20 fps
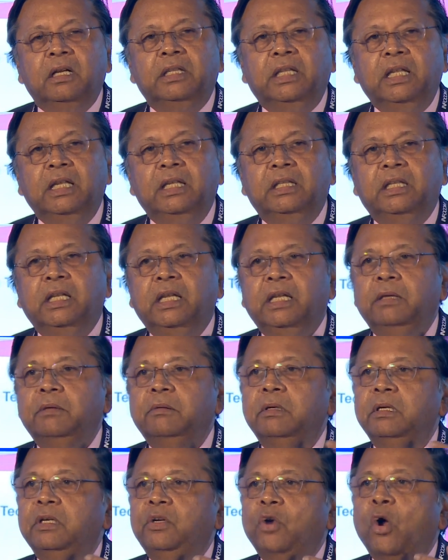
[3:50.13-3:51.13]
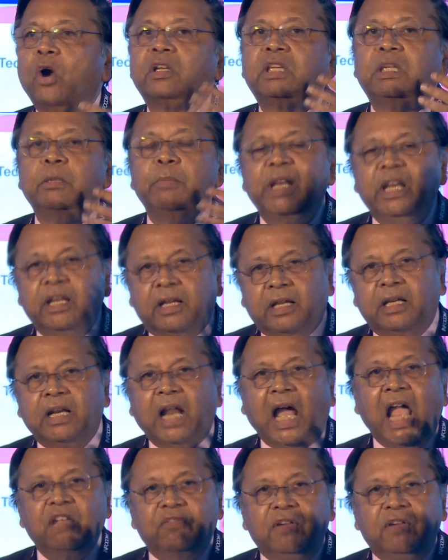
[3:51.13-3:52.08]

the North American